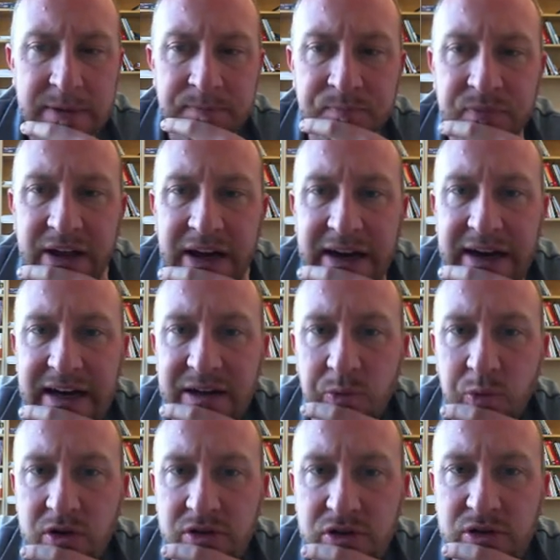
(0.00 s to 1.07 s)
And
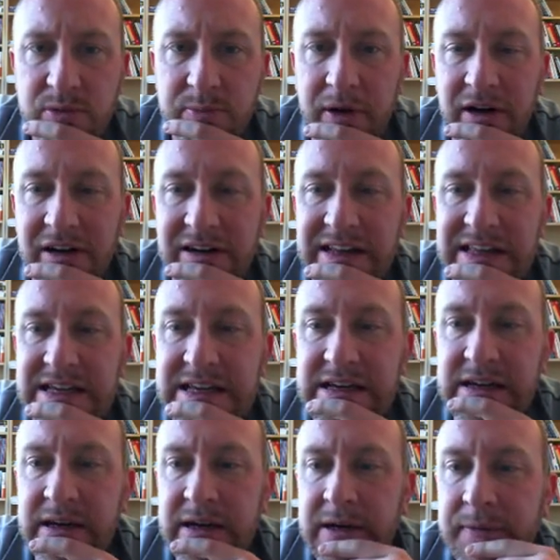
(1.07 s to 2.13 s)
we'll do part
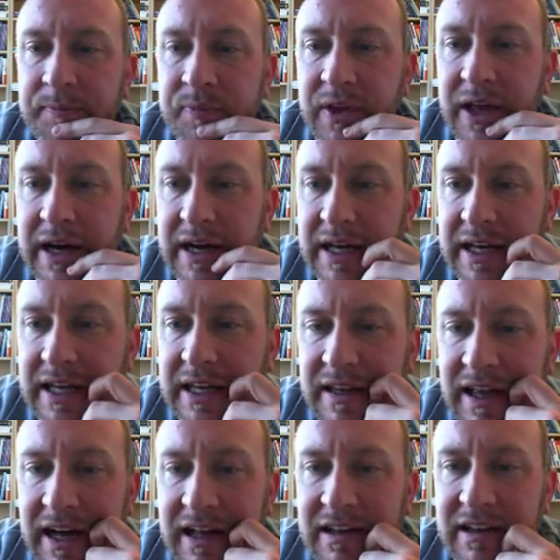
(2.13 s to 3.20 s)
E in
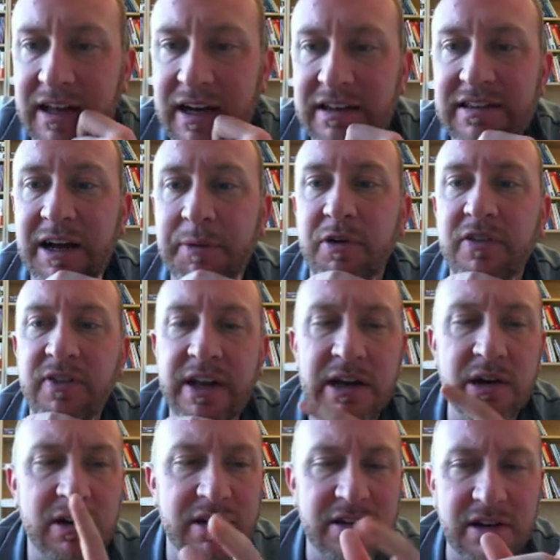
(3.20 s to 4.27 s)
a separate
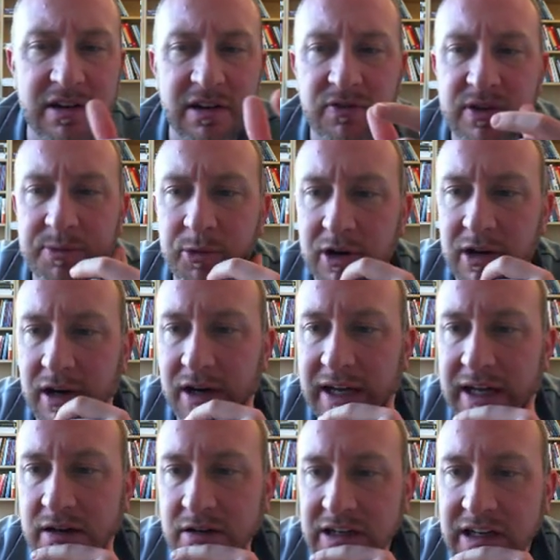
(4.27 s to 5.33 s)
video because there's a few more little
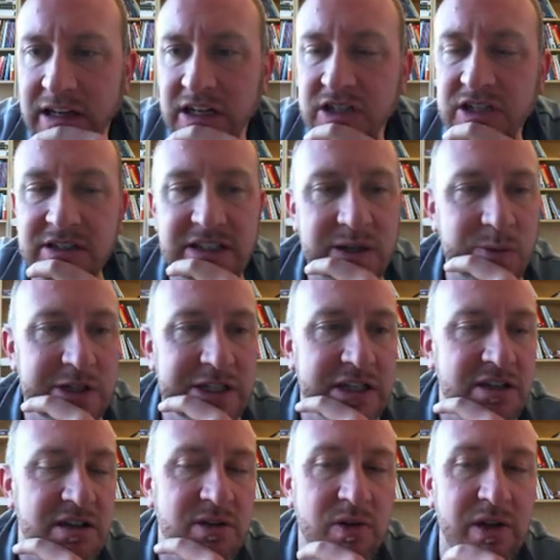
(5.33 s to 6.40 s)
calculations that we need
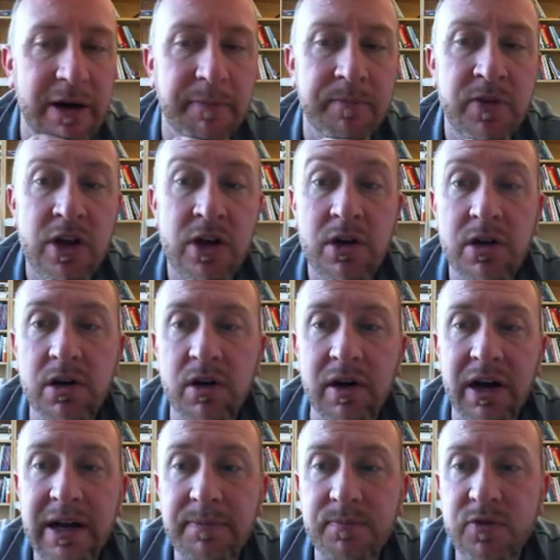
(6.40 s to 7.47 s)
to do there.
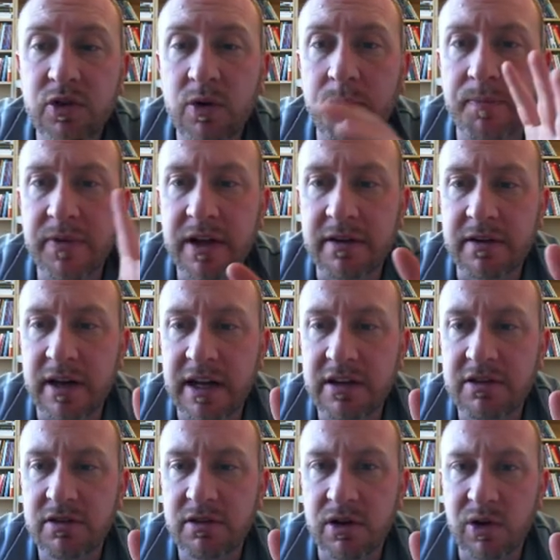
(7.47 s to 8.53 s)
Okay, so there's a
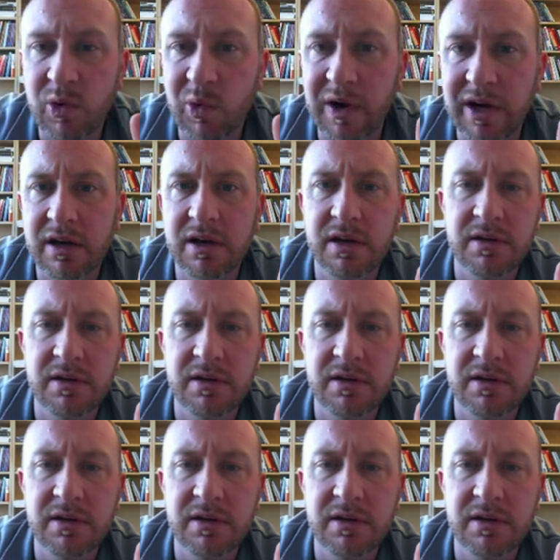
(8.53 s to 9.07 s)
nice quick